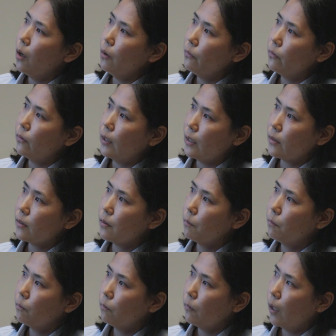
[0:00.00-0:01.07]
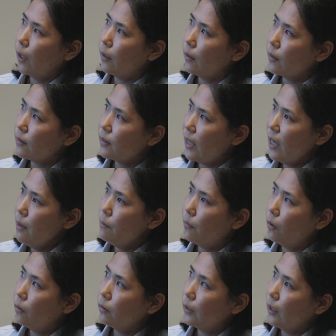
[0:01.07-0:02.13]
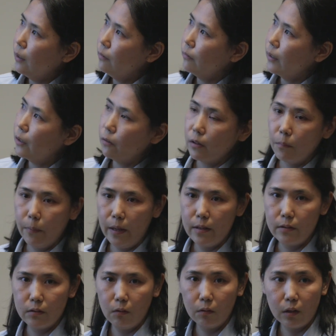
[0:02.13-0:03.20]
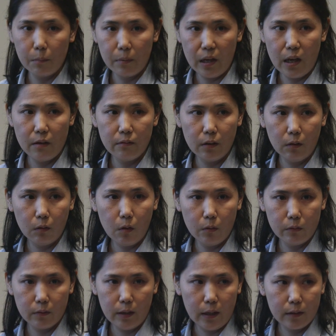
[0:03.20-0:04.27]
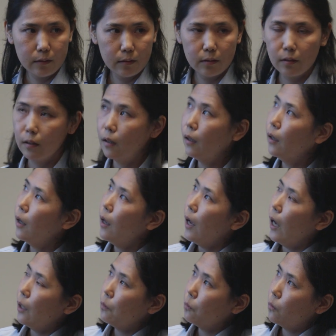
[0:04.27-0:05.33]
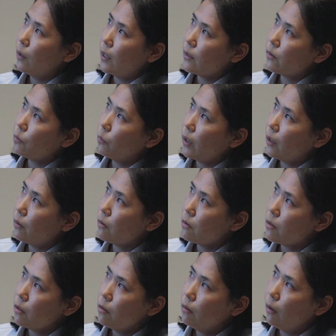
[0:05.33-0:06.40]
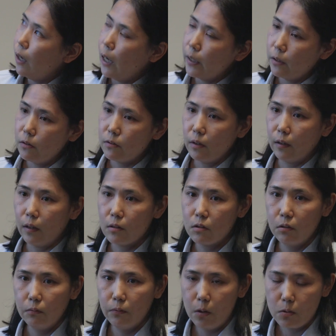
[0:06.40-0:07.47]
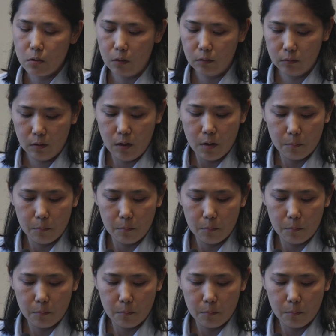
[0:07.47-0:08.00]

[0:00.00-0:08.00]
of this, uh, the same odor, you know, depends on the behavioral context. And this we could do uh, using a two-photon